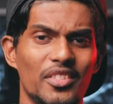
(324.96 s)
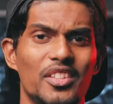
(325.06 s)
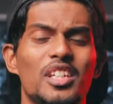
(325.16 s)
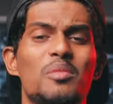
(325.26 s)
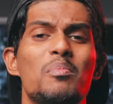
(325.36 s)

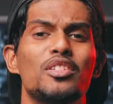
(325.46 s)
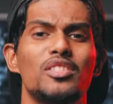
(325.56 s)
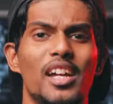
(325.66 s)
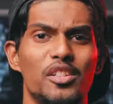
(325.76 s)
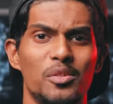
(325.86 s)
the
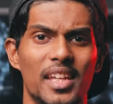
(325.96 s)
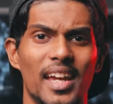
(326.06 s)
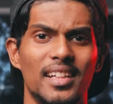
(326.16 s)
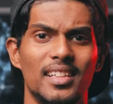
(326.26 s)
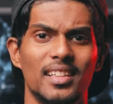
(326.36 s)
image that you
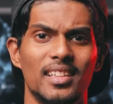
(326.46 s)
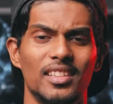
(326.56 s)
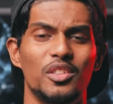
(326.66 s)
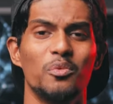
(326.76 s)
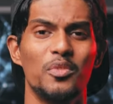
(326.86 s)
get,
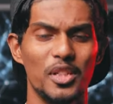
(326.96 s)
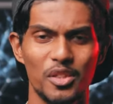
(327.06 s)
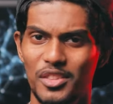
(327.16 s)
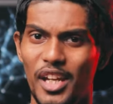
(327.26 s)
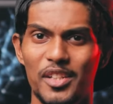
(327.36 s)
the
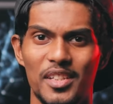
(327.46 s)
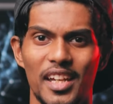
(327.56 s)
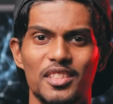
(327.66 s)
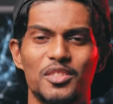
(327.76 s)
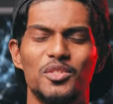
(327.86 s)
videos that you
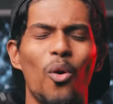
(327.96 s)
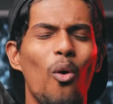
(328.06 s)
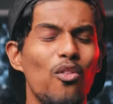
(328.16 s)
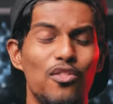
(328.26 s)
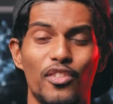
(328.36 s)
get is
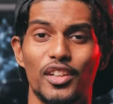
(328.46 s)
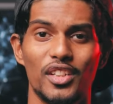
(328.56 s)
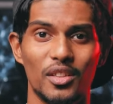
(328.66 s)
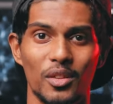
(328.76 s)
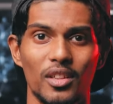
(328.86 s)
so
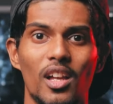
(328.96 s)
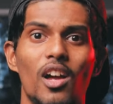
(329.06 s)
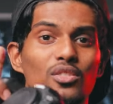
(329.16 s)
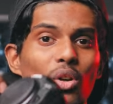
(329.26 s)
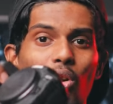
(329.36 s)
freaking good.
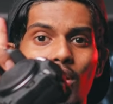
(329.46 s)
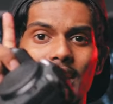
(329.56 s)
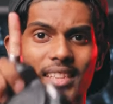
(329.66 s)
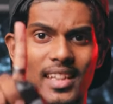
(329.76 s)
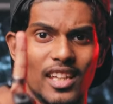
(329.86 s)
So
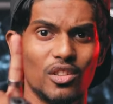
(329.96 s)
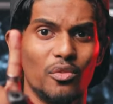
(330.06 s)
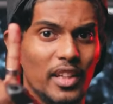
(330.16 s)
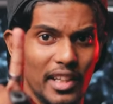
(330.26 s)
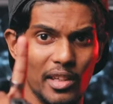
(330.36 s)
in the case of
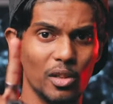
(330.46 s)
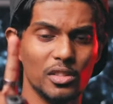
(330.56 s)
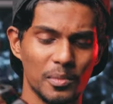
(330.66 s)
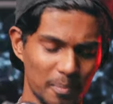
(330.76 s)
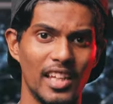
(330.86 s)

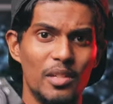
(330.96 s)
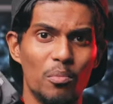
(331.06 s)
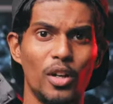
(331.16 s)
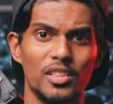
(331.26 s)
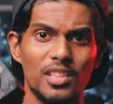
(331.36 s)
videos, the
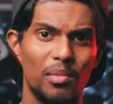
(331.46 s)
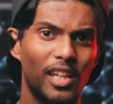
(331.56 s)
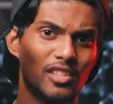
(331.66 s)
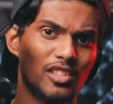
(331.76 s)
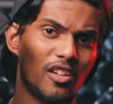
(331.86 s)
in-body
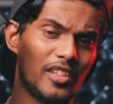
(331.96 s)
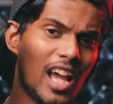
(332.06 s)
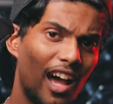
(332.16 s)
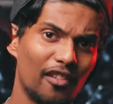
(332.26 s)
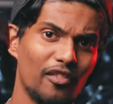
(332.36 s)
stabilization of the
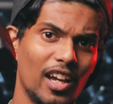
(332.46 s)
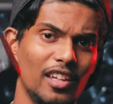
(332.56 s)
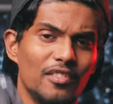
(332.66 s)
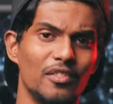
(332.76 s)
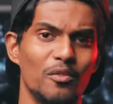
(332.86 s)

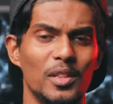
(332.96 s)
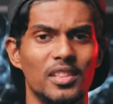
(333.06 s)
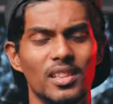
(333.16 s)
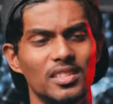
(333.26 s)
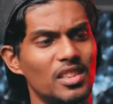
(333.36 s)
R5
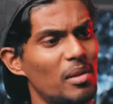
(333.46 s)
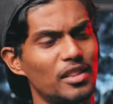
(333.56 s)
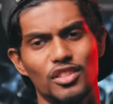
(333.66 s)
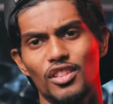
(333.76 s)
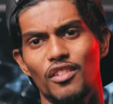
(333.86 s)
with the
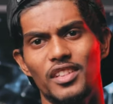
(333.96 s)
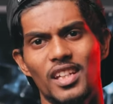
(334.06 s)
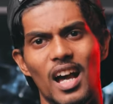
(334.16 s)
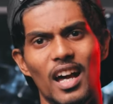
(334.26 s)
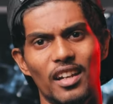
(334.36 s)
stabilization of the
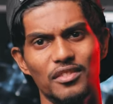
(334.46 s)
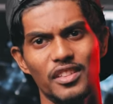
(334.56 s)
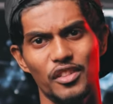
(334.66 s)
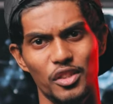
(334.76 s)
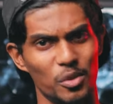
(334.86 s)
RF
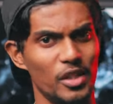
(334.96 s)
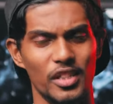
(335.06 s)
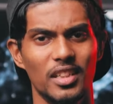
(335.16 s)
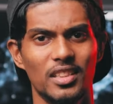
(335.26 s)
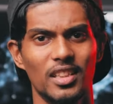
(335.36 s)

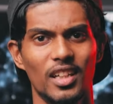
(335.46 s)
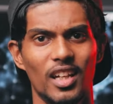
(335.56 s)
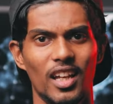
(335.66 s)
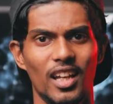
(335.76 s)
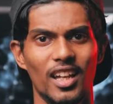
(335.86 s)
7200,
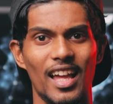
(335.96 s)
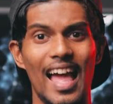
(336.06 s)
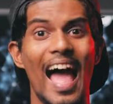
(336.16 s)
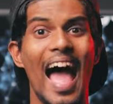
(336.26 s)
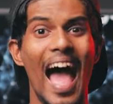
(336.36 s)

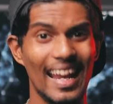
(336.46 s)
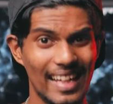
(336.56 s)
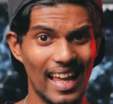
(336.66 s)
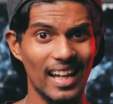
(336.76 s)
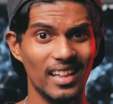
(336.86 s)

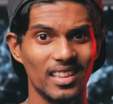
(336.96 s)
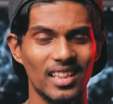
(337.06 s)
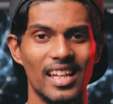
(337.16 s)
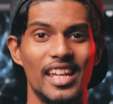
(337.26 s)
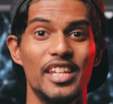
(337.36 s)
handheld
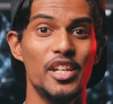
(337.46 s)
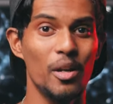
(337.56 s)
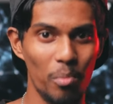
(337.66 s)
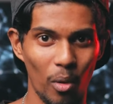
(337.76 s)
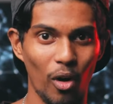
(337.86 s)
in
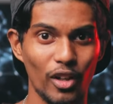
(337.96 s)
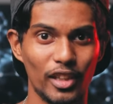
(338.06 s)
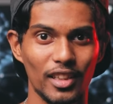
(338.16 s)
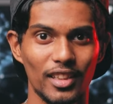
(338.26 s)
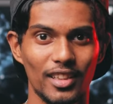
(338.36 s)
a
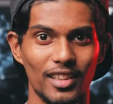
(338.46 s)
boat,